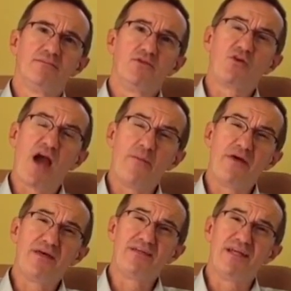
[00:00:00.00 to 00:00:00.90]
you come
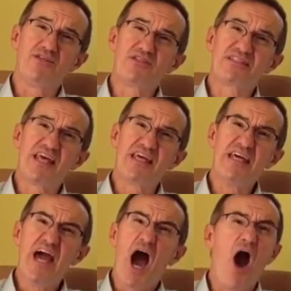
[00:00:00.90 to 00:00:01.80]
in and you say,
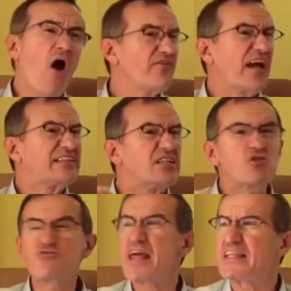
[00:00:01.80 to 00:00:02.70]
"Oh, I've got the
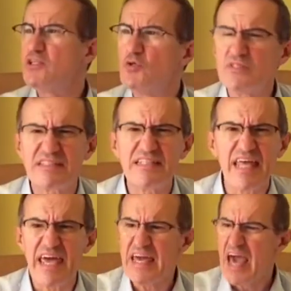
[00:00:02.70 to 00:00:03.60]
great news
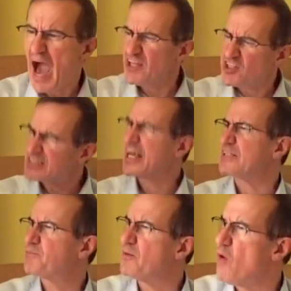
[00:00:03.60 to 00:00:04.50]
today. I just
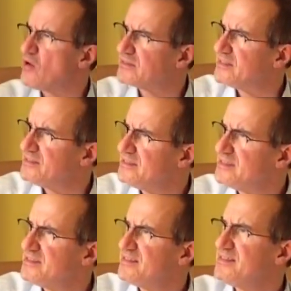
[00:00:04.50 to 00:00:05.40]
got promoted."
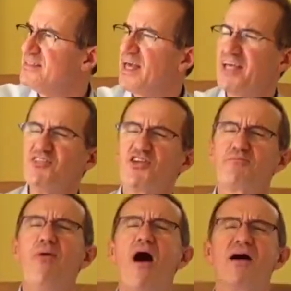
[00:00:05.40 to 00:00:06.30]
And your
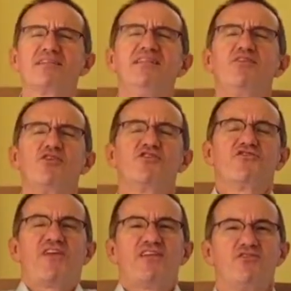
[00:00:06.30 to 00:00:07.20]
partner or your
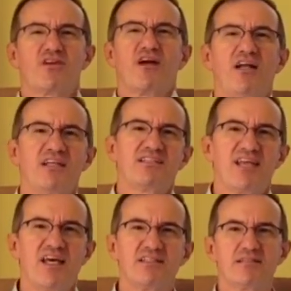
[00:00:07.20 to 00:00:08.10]
friend, your colleague
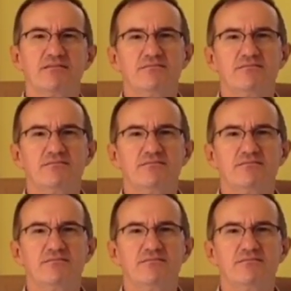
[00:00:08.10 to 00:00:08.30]
says,